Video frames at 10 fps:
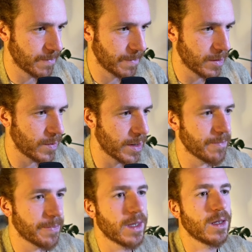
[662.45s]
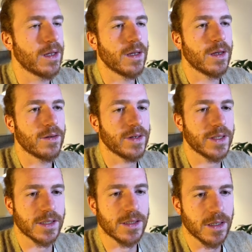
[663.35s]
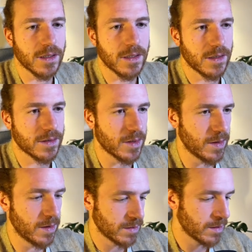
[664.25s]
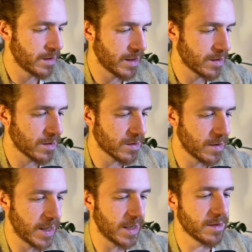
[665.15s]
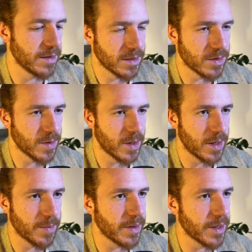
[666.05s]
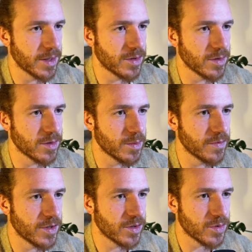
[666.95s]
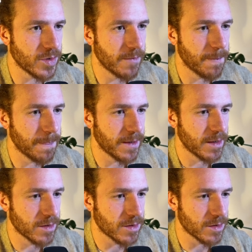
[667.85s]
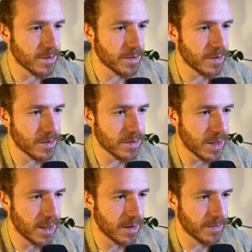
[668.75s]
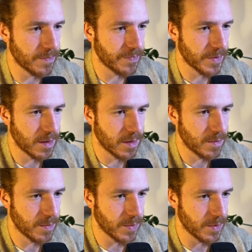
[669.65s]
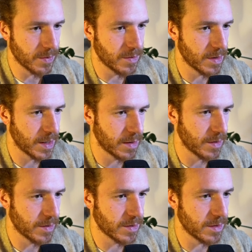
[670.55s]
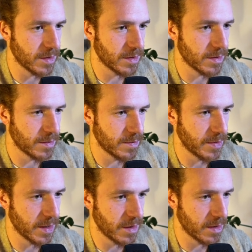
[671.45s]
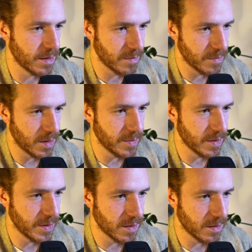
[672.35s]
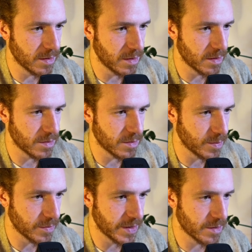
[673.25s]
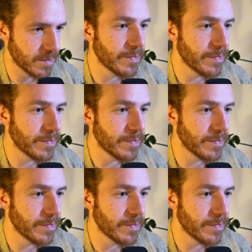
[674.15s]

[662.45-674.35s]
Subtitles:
1. Fantastic. So let's also add this to our application supervision tree. So we're going to say protohackers.mob in the middle.supervisor.